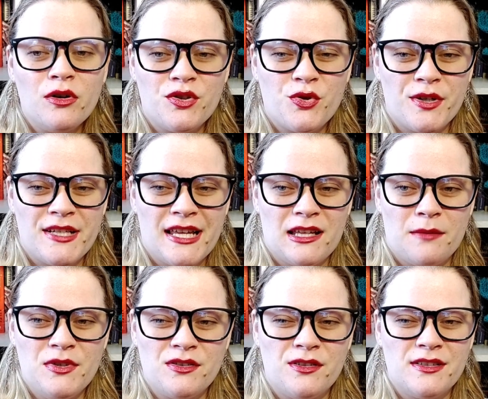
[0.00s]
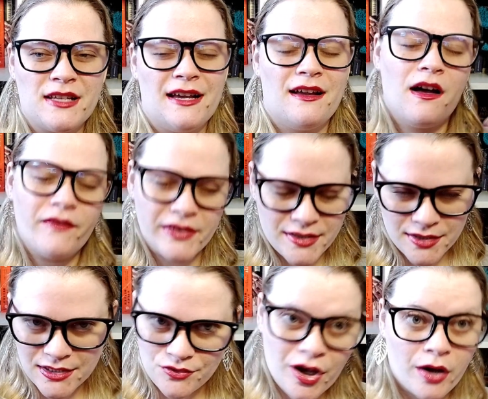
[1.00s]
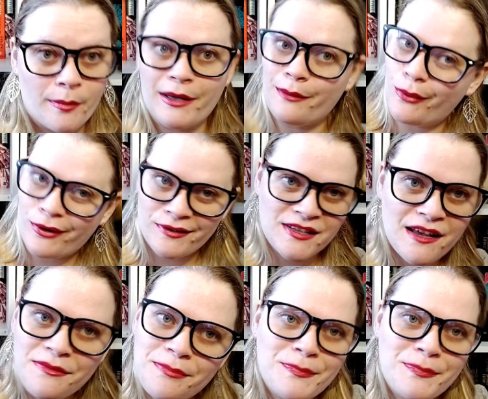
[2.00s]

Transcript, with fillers: on storytelling and musicals, I obviously talk about it more in depth